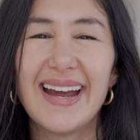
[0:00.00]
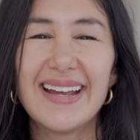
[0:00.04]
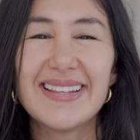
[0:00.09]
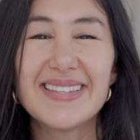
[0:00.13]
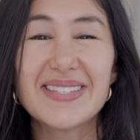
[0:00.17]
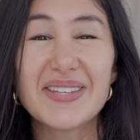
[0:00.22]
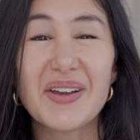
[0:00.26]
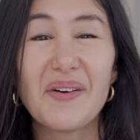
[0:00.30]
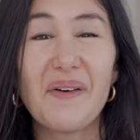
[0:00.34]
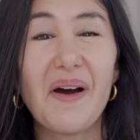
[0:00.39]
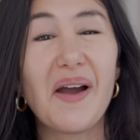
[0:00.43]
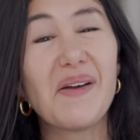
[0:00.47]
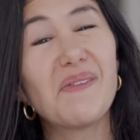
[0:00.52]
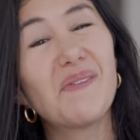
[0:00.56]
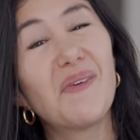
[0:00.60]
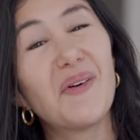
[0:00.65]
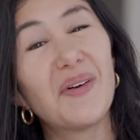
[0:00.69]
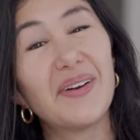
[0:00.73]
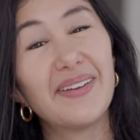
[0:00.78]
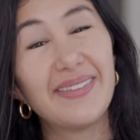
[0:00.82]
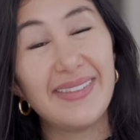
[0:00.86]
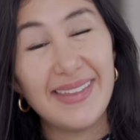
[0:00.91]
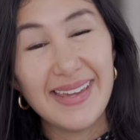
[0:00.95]
And so I
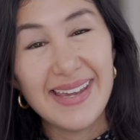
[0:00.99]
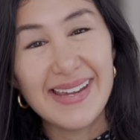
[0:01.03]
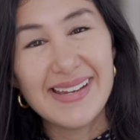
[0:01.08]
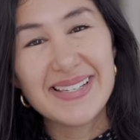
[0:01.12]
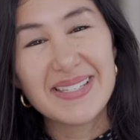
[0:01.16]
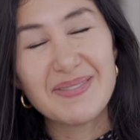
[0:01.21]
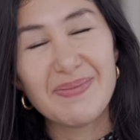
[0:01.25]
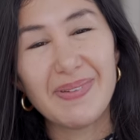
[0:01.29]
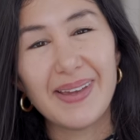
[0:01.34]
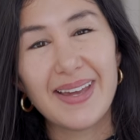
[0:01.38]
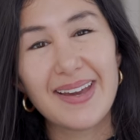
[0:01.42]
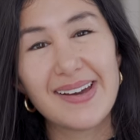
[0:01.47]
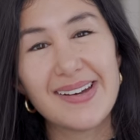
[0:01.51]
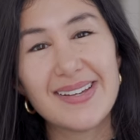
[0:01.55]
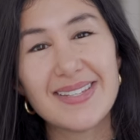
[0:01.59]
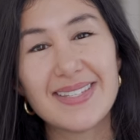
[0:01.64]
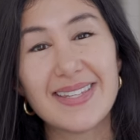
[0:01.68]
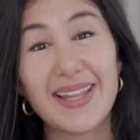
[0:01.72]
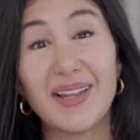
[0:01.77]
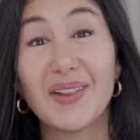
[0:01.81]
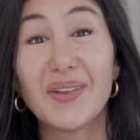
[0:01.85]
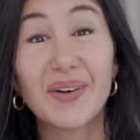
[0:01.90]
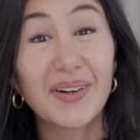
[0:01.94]
wore these
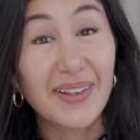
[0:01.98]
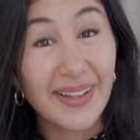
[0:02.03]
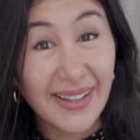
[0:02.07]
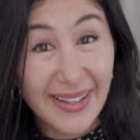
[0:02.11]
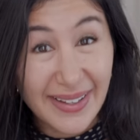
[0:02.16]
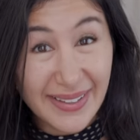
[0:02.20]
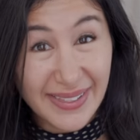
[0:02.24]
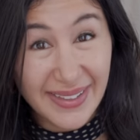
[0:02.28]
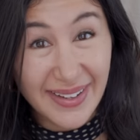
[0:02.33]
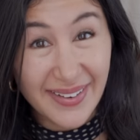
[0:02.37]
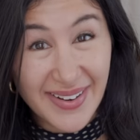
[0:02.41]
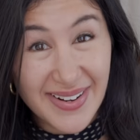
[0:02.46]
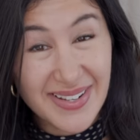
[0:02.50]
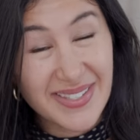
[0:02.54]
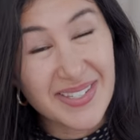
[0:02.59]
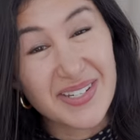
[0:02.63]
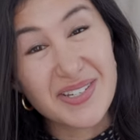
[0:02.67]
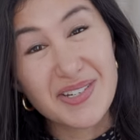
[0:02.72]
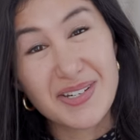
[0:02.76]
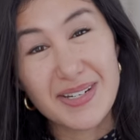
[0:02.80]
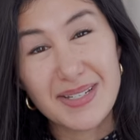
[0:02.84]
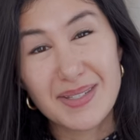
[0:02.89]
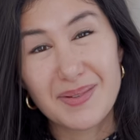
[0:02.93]
because they look like the
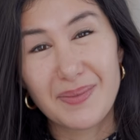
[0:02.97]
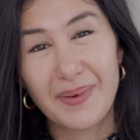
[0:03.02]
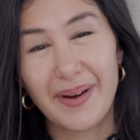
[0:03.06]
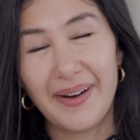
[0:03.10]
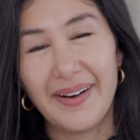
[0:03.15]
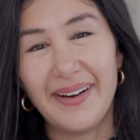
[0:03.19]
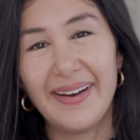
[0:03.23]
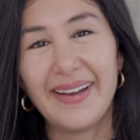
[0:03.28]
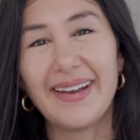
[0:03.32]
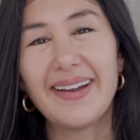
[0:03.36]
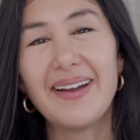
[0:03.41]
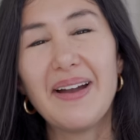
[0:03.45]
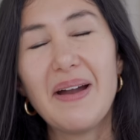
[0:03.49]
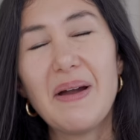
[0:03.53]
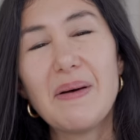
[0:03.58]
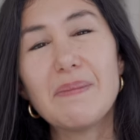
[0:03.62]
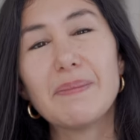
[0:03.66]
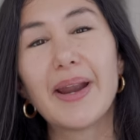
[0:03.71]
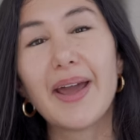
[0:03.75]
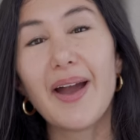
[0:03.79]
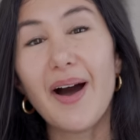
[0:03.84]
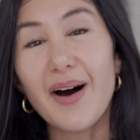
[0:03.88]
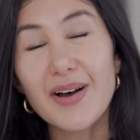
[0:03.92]
earrings she's wearing,
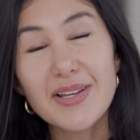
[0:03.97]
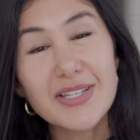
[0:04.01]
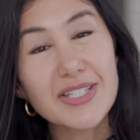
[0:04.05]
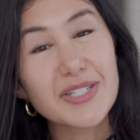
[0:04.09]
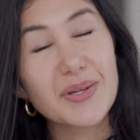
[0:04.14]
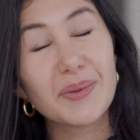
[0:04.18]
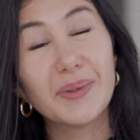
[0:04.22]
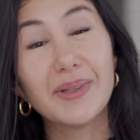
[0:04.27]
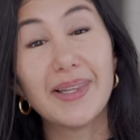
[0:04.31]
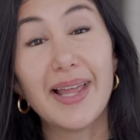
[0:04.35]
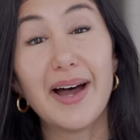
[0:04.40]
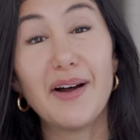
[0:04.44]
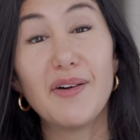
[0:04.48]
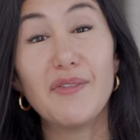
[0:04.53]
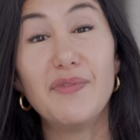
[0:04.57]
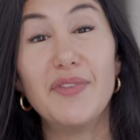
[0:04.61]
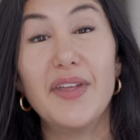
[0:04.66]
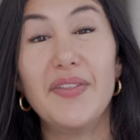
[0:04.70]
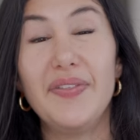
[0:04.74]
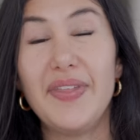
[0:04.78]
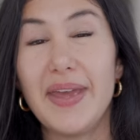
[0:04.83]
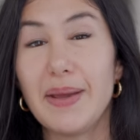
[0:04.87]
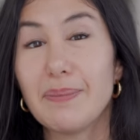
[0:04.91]
but I also
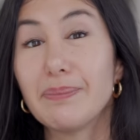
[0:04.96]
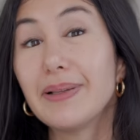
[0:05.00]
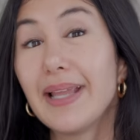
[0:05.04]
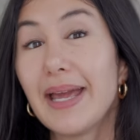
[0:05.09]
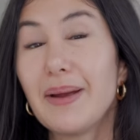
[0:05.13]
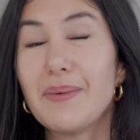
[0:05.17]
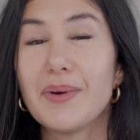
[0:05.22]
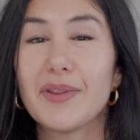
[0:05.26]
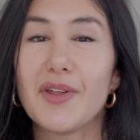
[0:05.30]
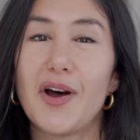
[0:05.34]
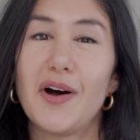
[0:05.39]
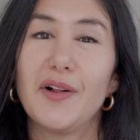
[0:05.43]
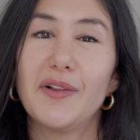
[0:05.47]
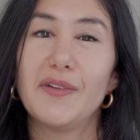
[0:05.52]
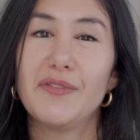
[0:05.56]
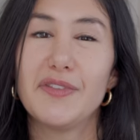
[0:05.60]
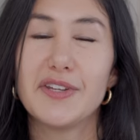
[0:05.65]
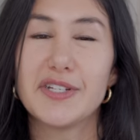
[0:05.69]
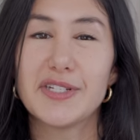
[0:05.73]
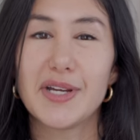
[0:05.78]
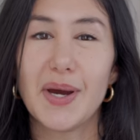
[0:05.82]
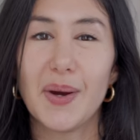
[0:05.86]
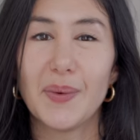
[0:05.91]
love that they play with all
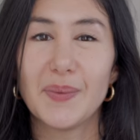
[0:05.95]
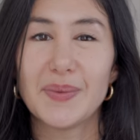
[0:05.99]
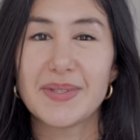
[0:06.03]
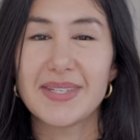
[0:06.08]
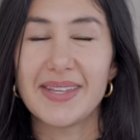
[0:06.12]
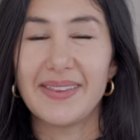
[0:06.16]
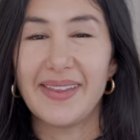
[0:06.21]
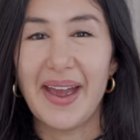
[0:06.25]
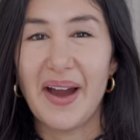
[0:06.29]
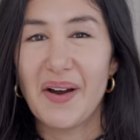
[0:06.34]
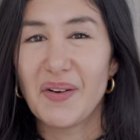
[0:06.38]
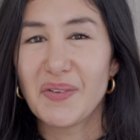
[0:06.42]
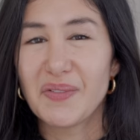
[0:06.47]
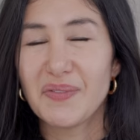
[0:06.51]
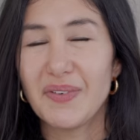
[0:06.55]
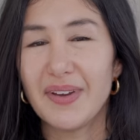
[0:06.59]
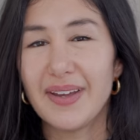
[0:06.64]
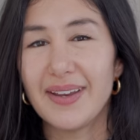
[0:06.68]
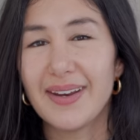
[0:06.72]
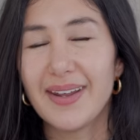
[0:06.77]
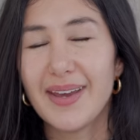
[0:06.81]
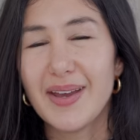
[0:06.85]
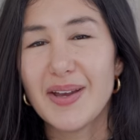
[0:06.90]
of the tones in the
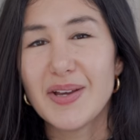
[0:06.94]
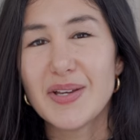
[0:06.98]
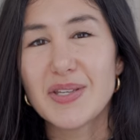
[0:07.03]
outfit.